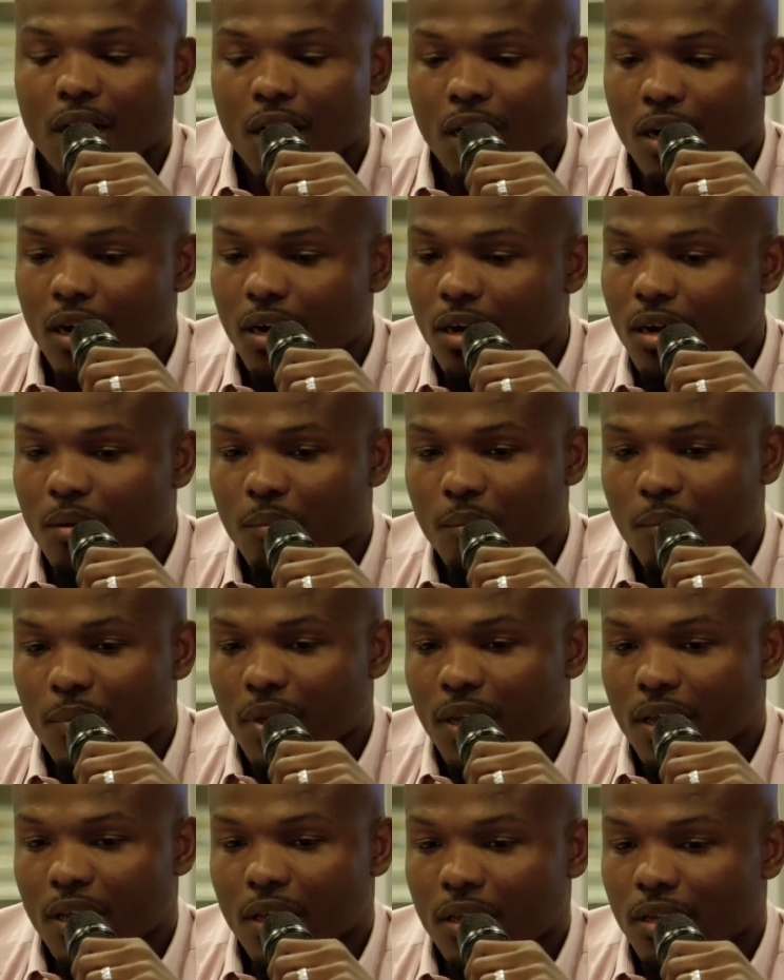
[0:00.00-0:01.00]
um,
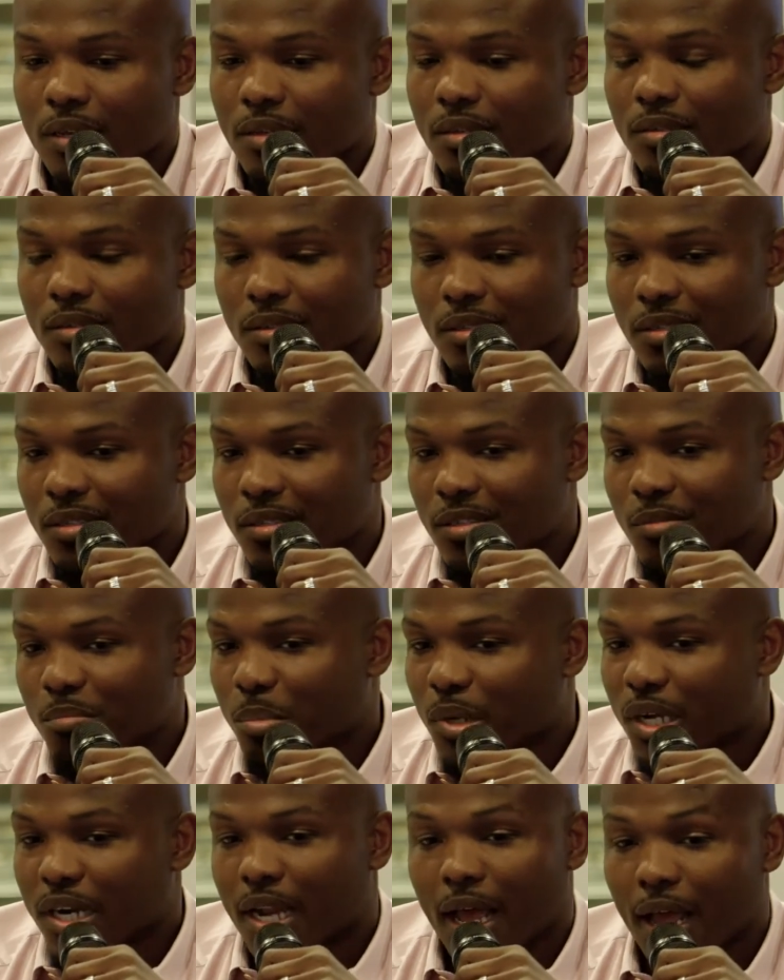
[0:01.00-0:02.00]
and
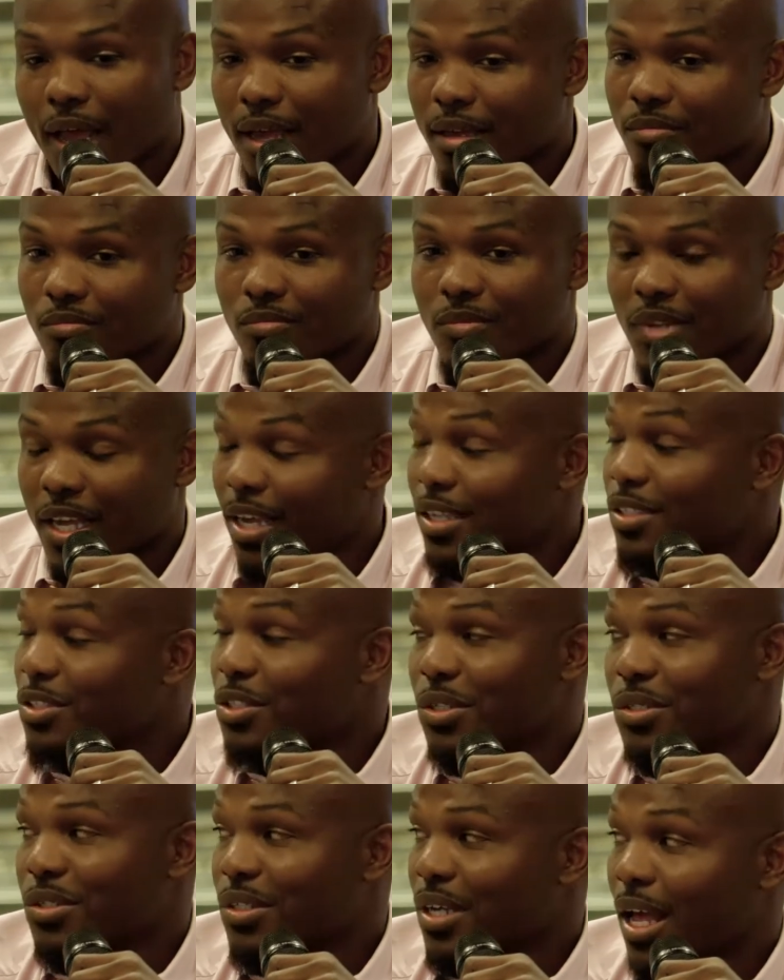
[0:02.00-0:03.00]
but I like I
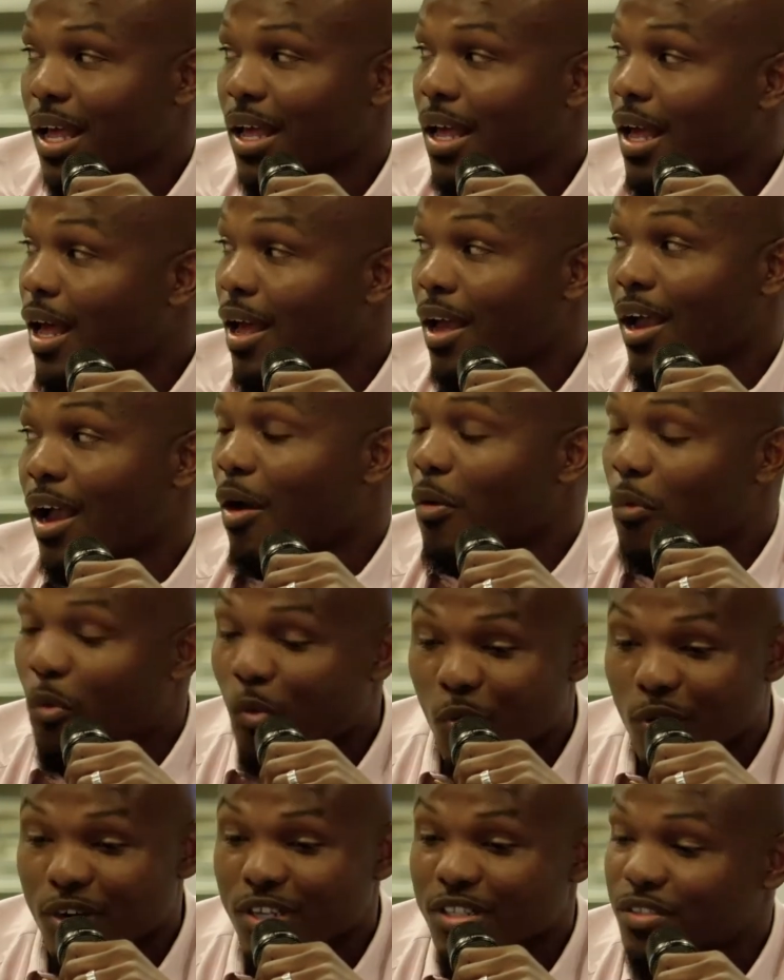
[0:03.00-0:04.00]
told you I, I I
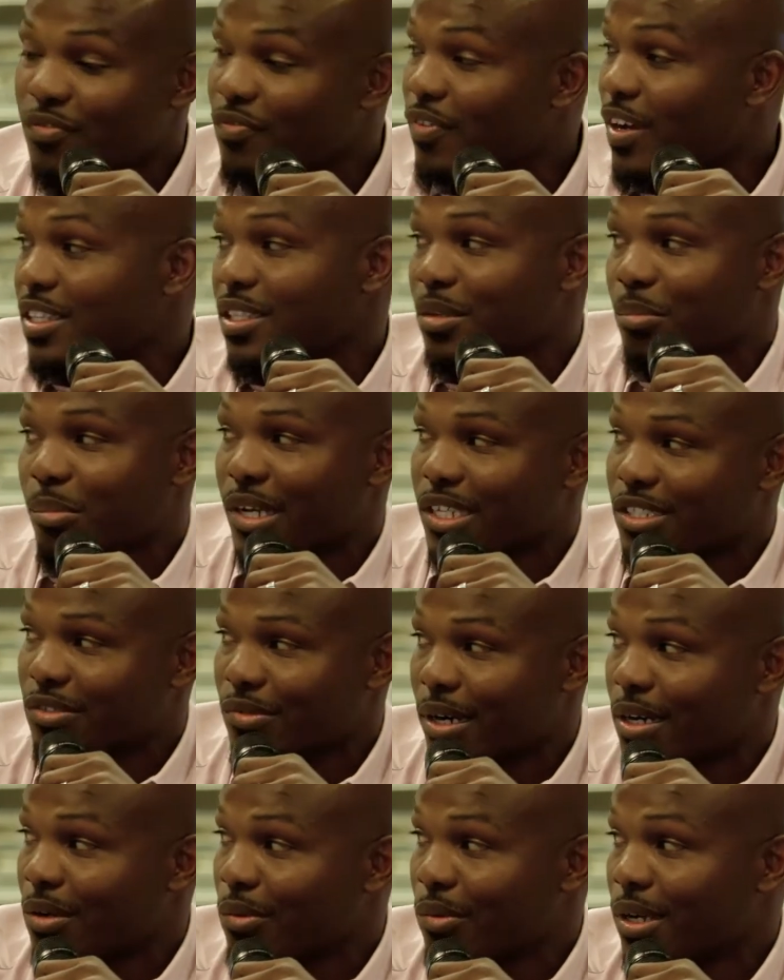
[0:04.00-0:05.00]
wanted to fight the best
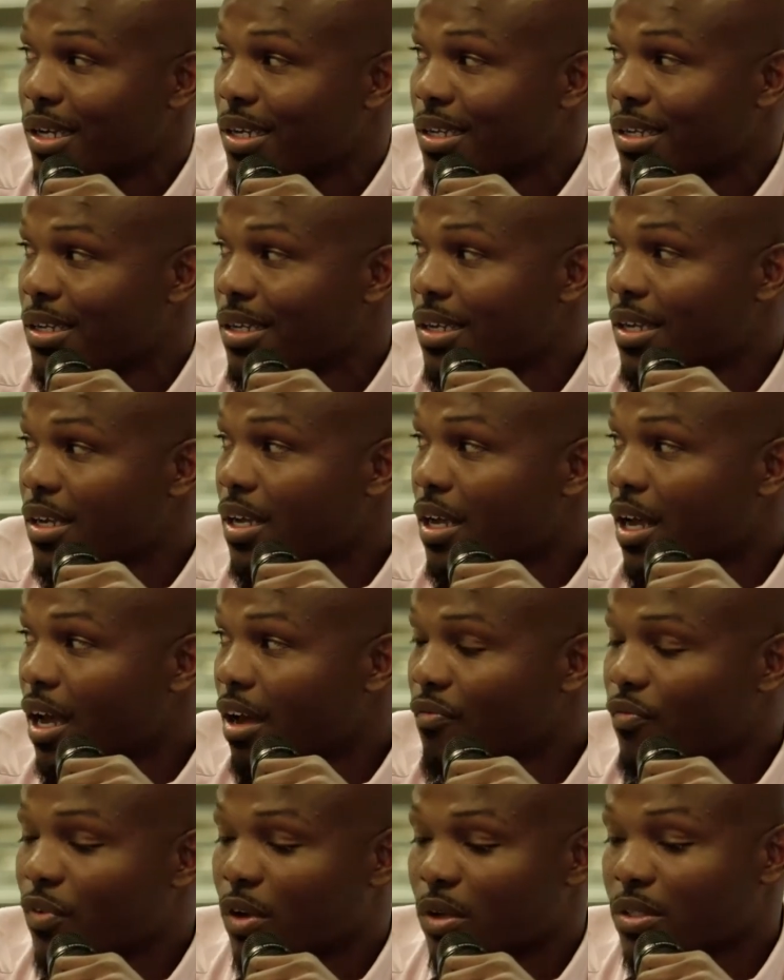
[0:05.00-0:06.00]
right away.
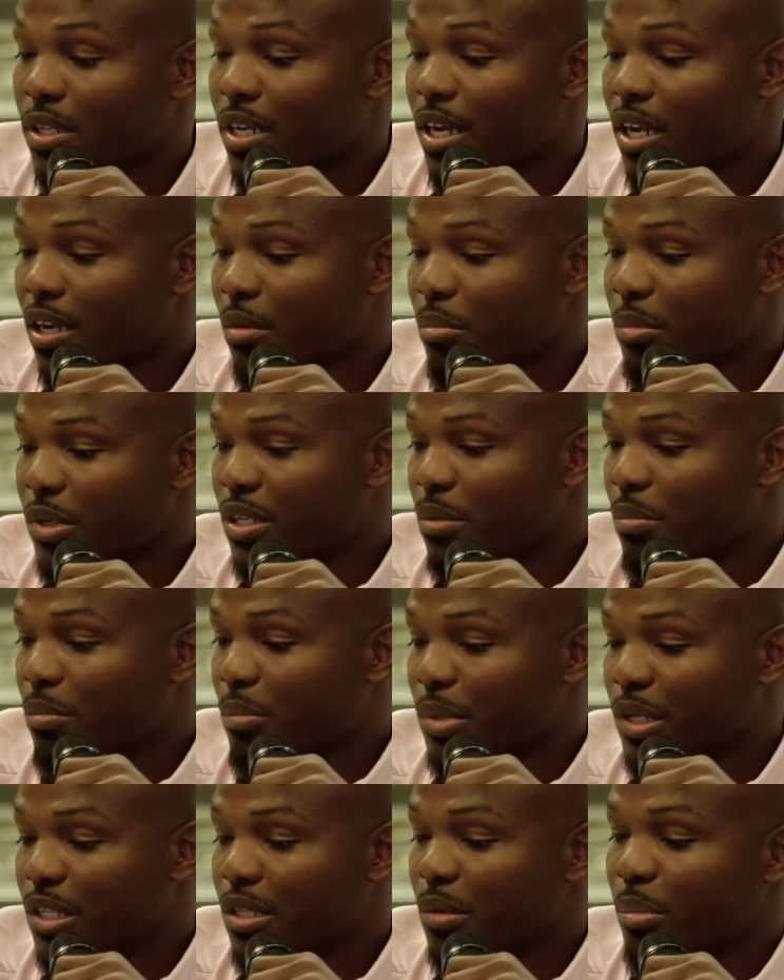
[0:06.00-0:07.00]
I felt that I could
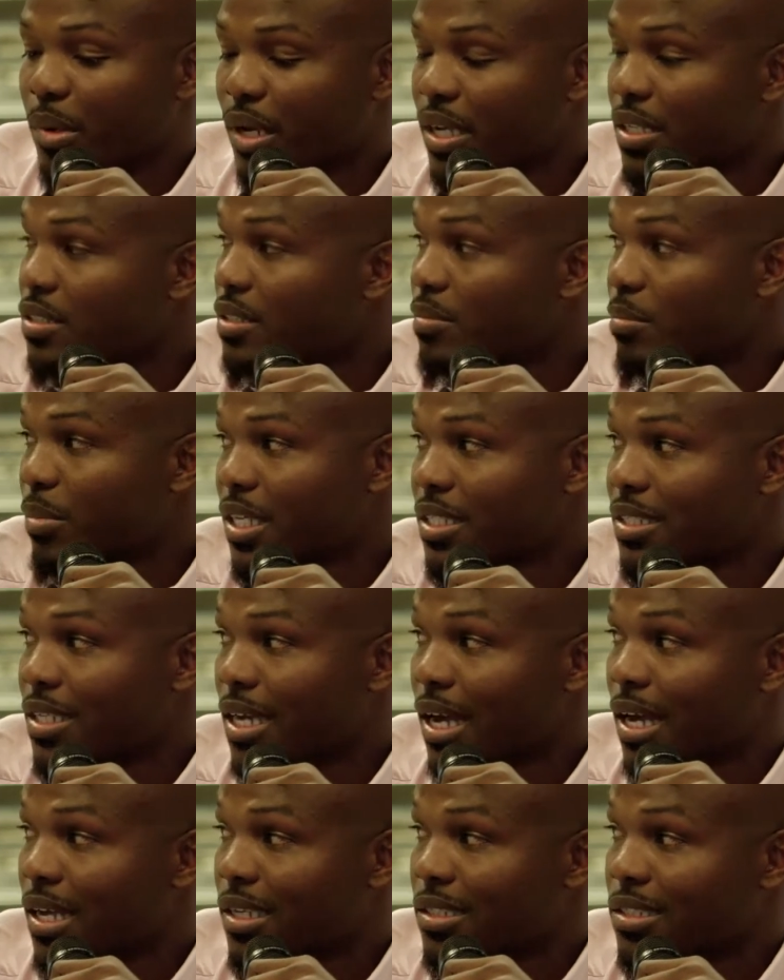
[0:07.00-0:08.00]
beat, beat the best best
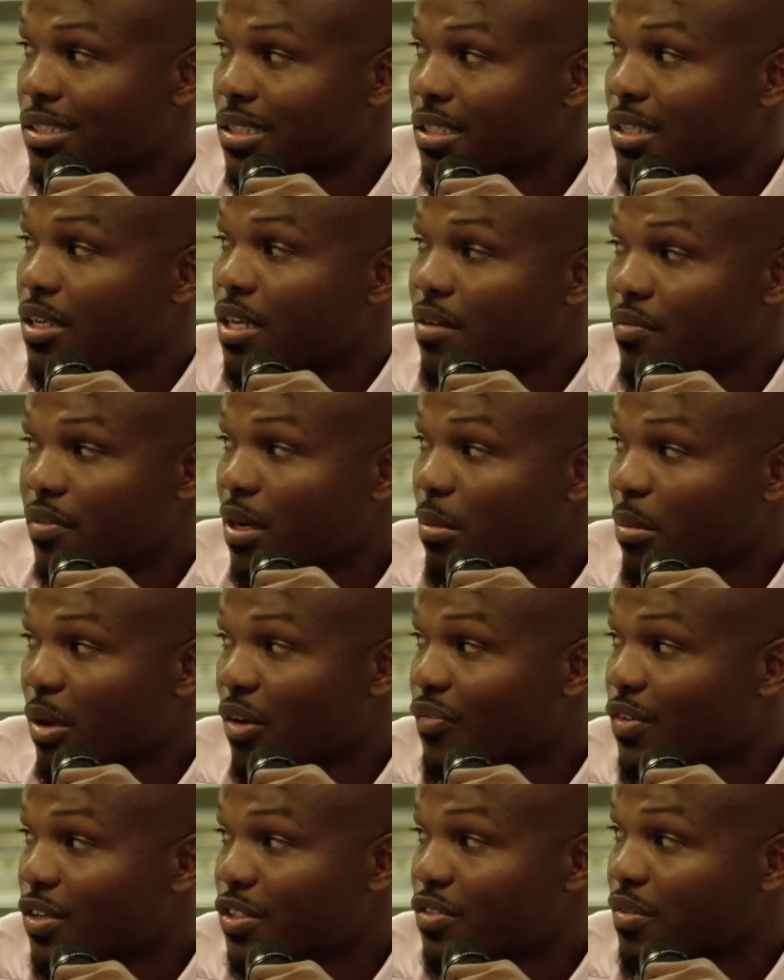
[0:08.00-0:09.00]
guys even in
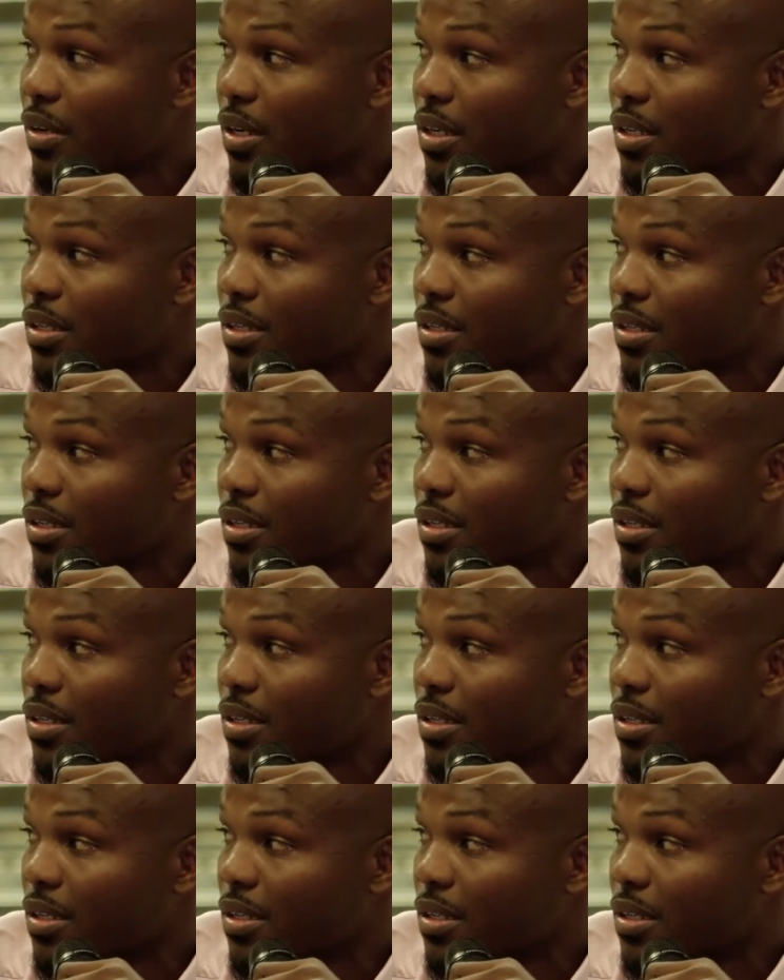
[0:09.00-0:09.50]
my first fight.